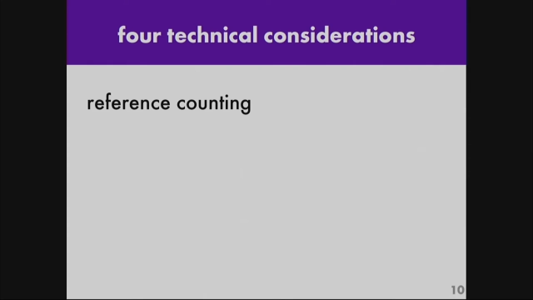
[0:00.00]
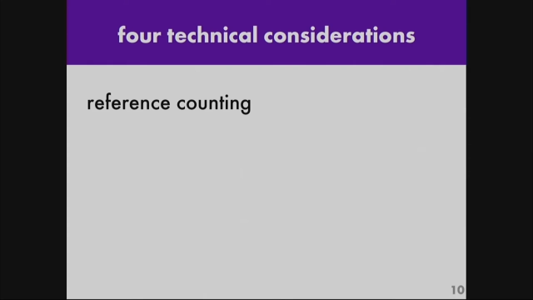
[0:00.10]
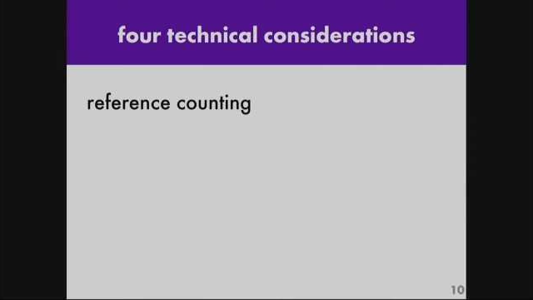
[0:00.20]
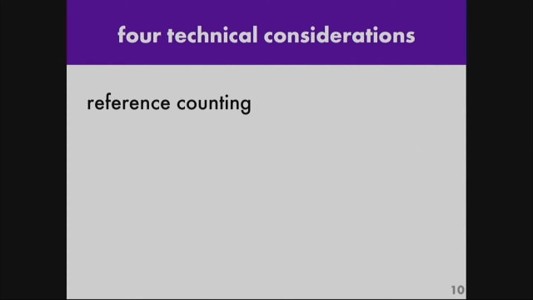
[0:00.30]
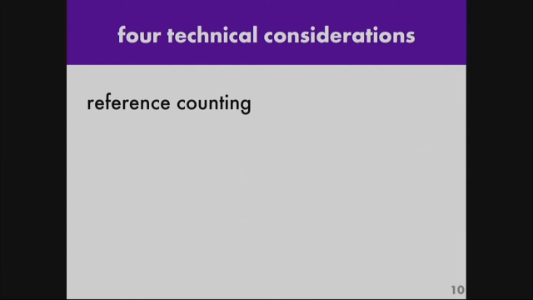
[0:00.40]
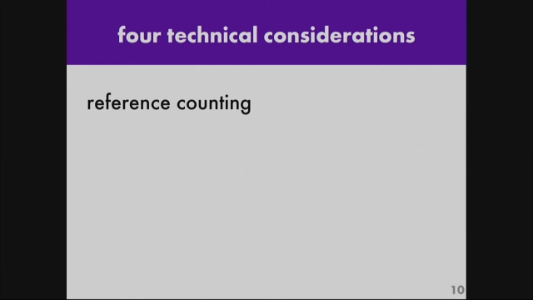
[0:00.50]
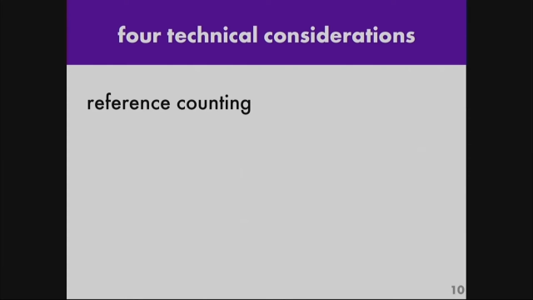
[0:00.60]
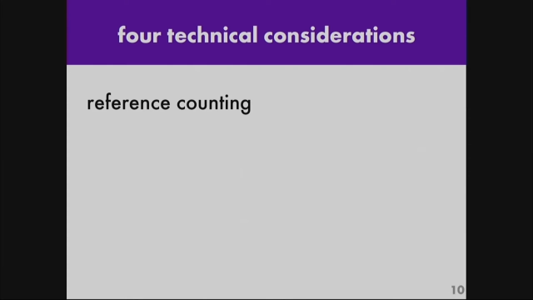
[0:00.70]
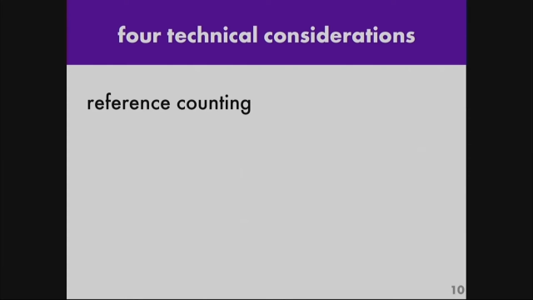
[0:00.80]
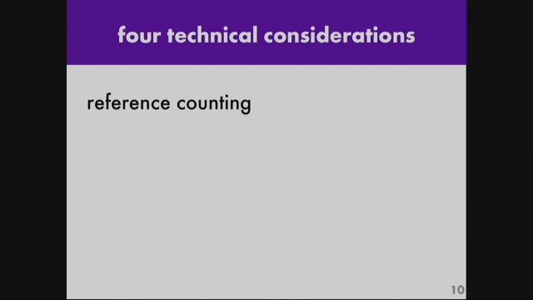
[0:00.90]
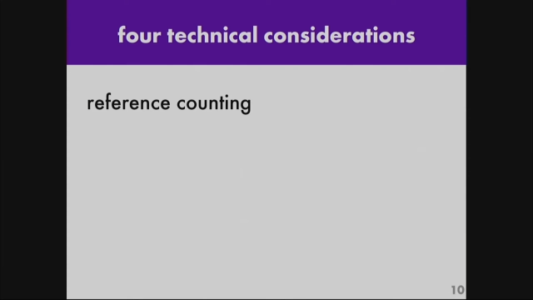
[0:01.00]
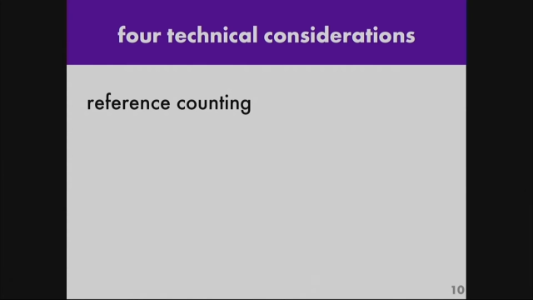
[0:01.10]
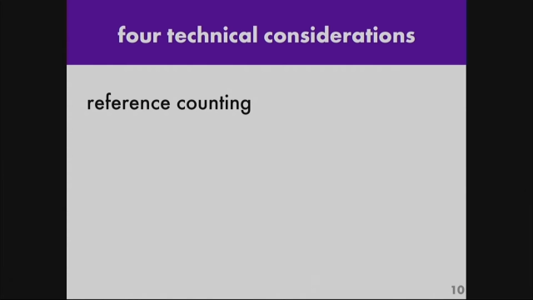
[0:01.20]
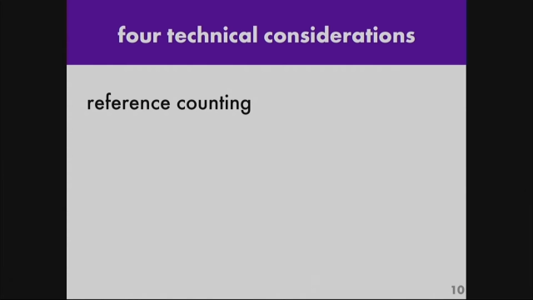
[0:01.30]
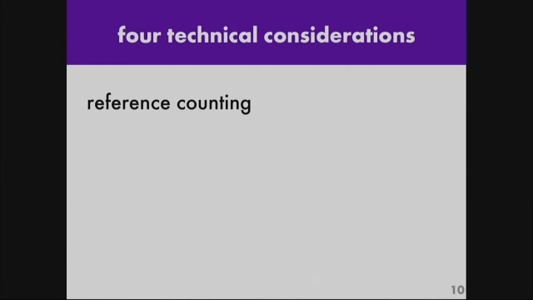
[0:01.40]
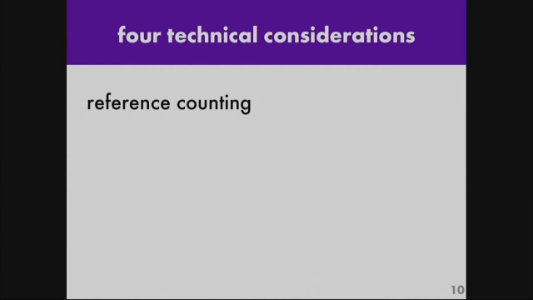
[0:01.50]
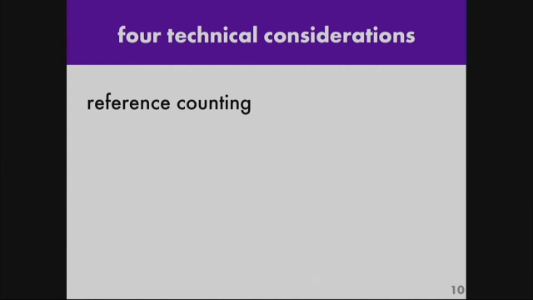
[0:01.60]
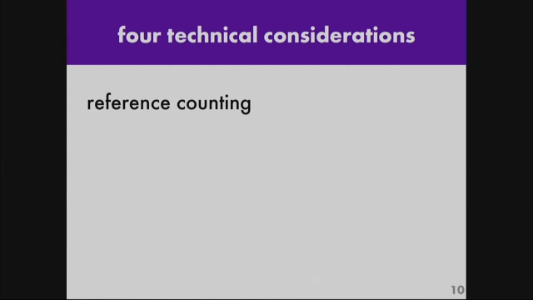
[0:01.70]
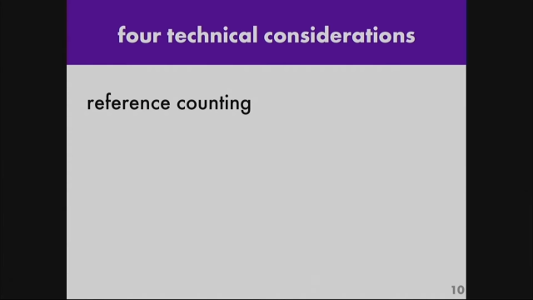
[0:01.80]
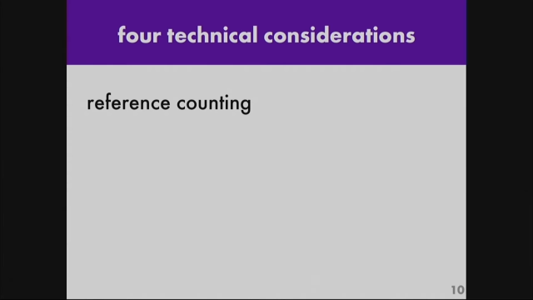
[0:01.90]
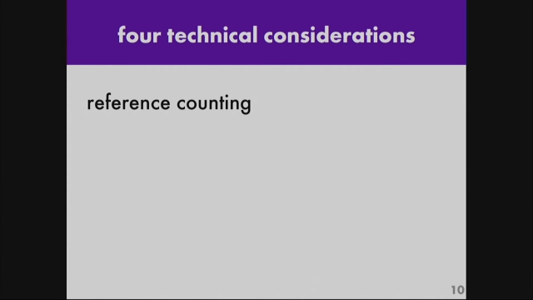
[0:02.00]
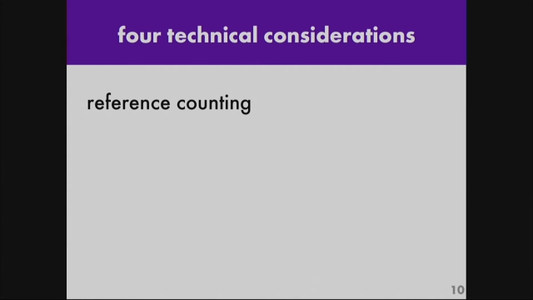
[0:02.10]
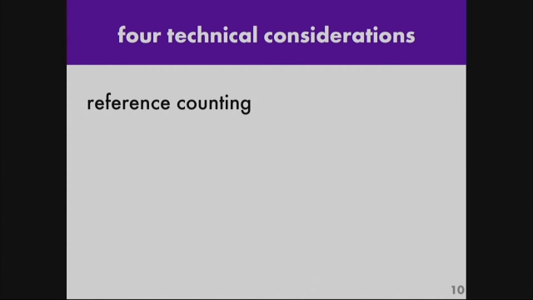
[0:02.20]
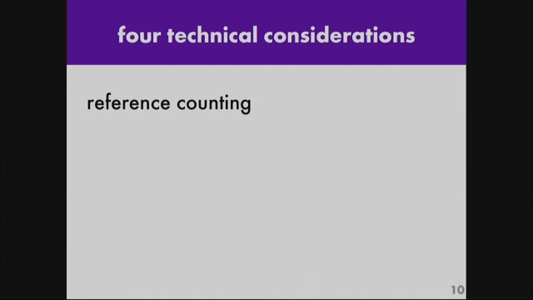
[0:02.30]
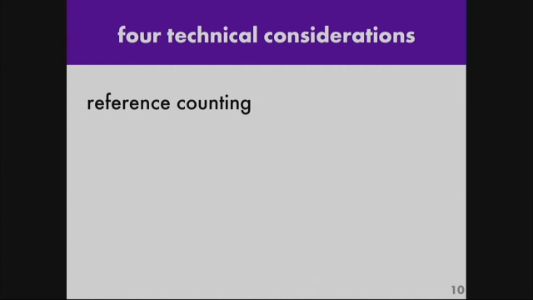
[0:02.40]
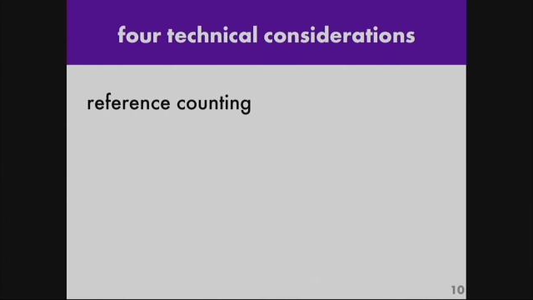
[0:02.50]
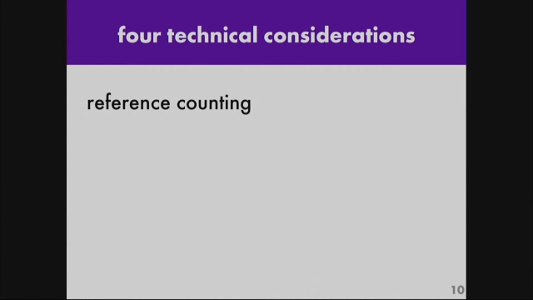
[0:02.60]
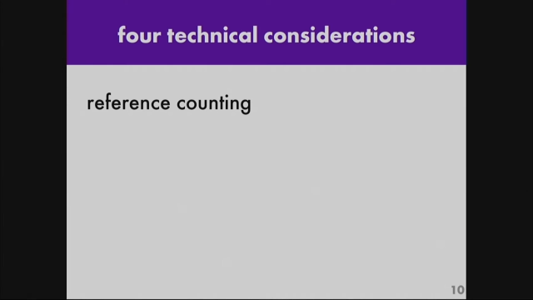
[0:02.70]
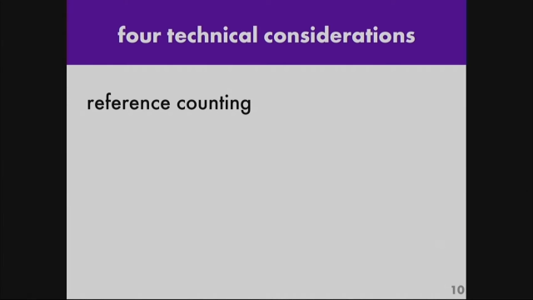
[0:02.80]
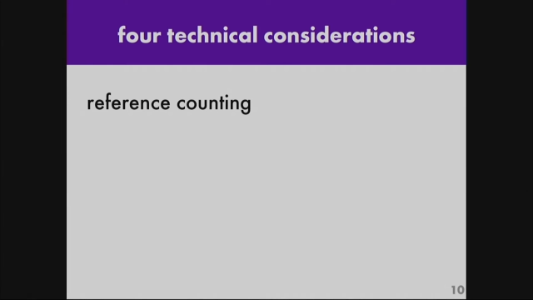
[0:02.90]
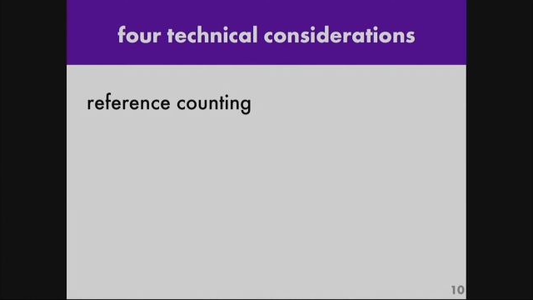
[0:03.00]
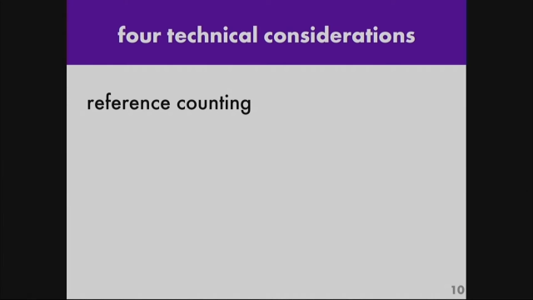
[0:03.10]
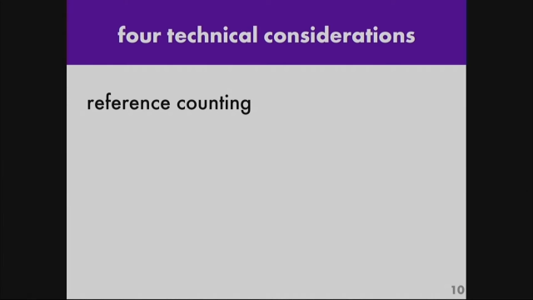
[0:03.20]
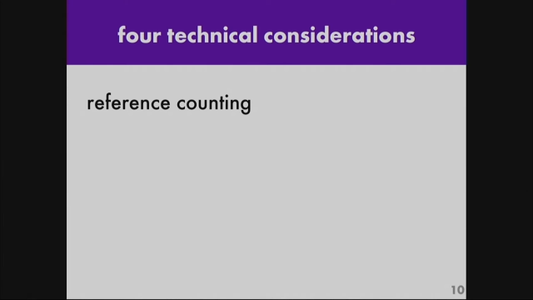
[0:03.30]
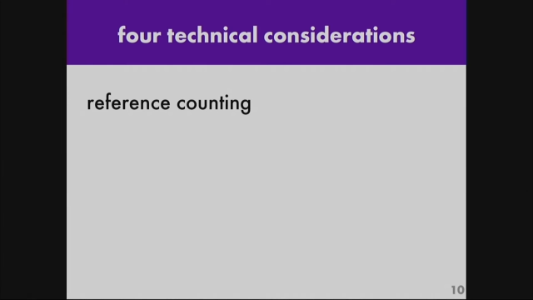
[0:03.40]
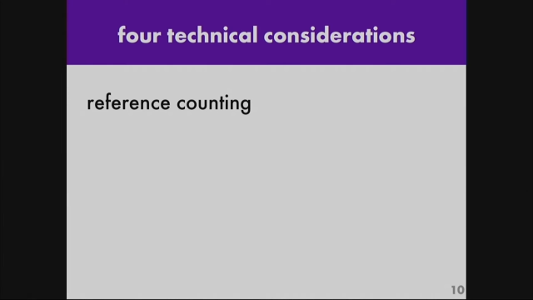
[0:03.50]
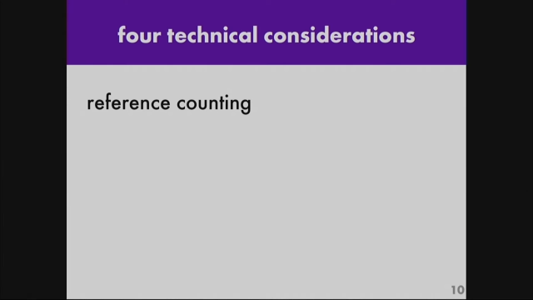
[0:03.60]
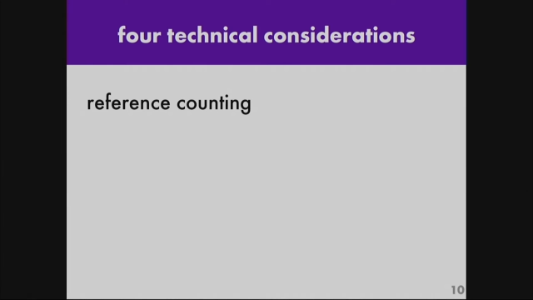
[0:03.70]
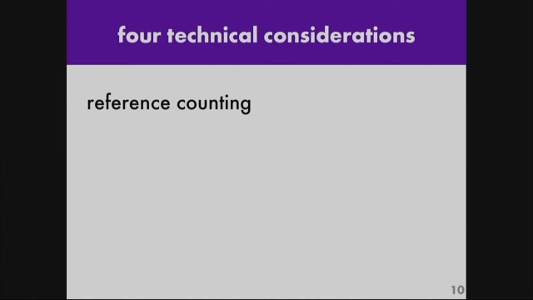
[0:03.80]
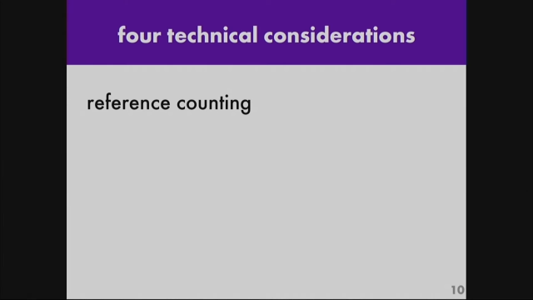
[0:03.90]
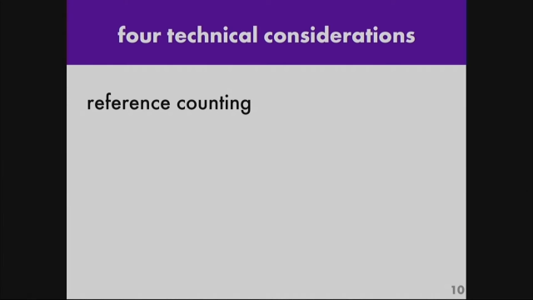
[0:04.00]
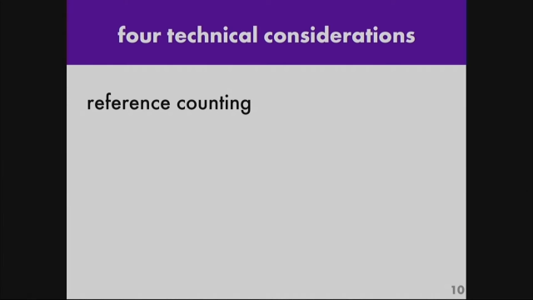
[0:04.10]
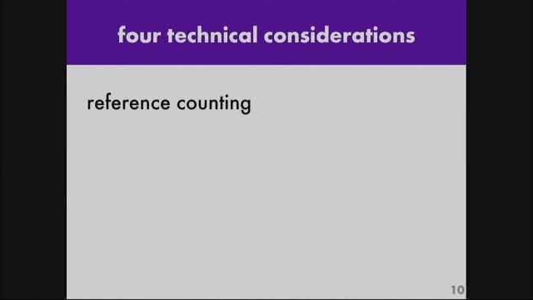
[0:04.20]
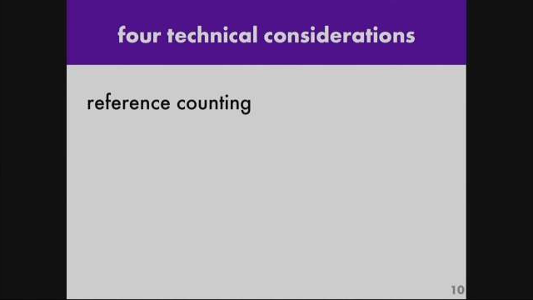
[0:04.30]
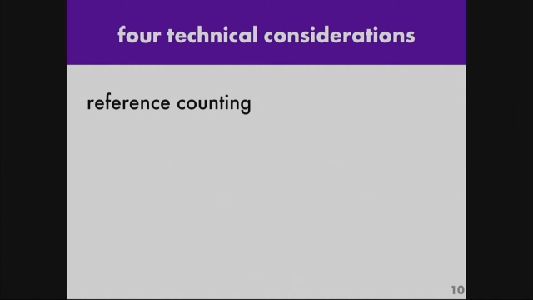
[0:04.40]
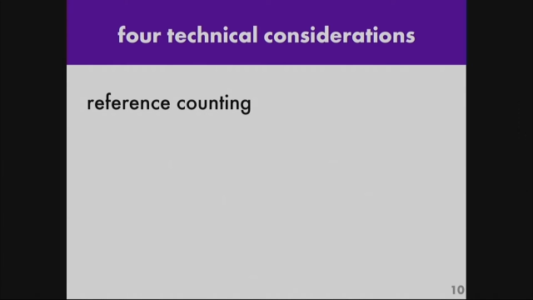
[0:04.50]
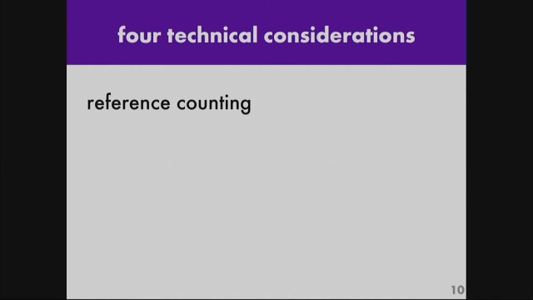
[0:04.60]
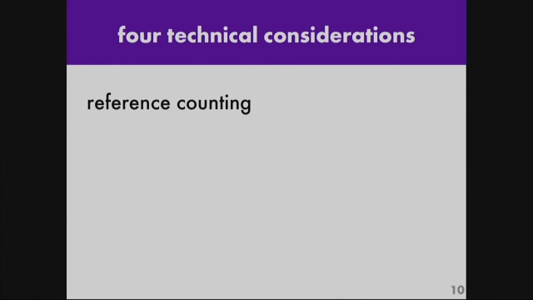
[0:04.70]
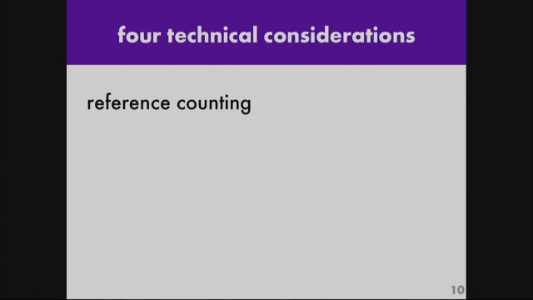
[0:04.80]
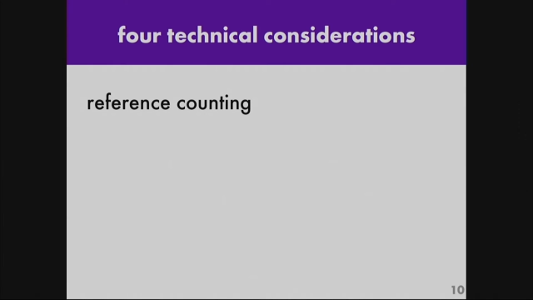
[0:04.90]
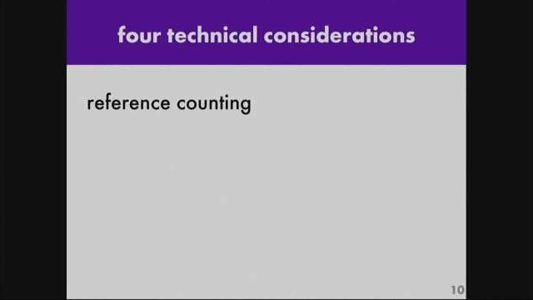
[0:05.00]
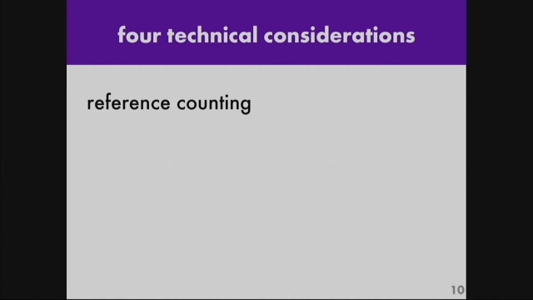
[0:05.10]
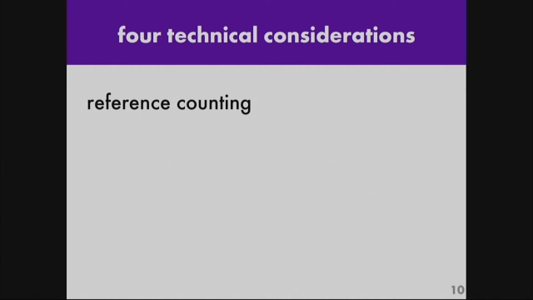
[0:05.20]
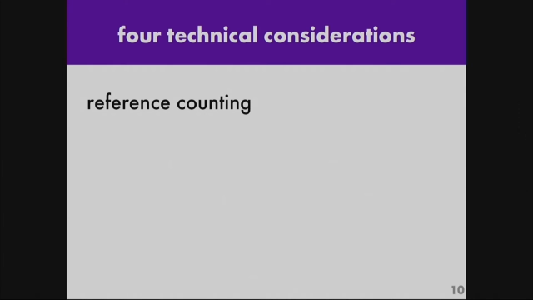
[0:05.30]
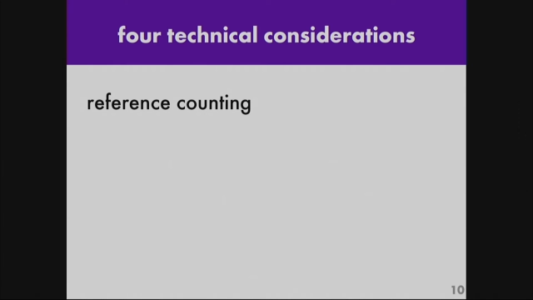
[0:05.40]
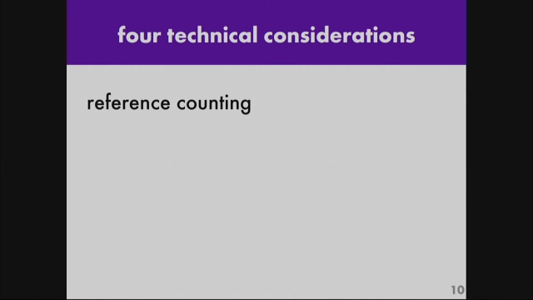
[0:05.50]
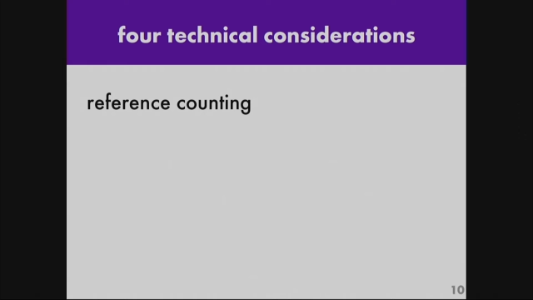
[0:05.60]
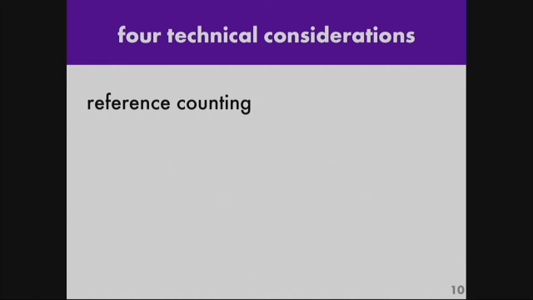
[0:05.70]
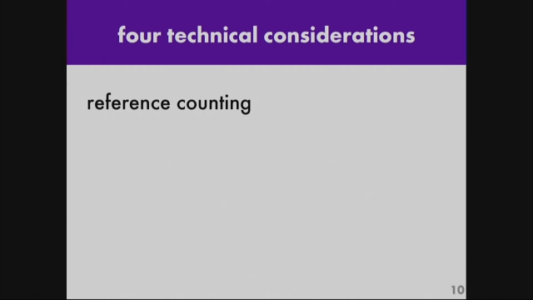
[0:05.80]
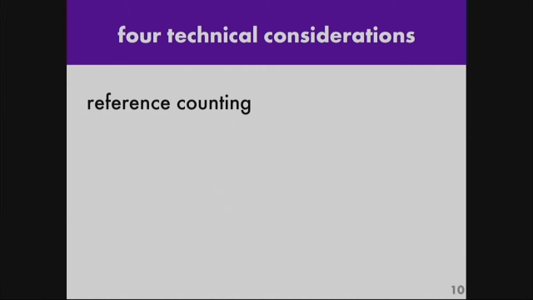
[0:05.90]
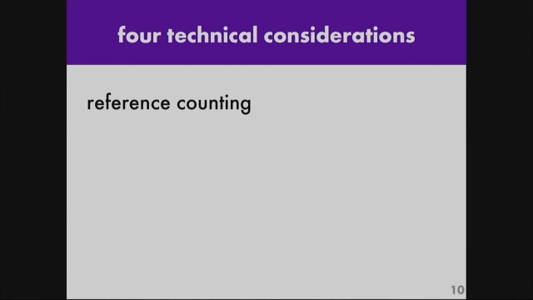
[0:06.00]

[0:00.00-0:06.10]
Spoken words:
No face is visible, so there are no lips to read.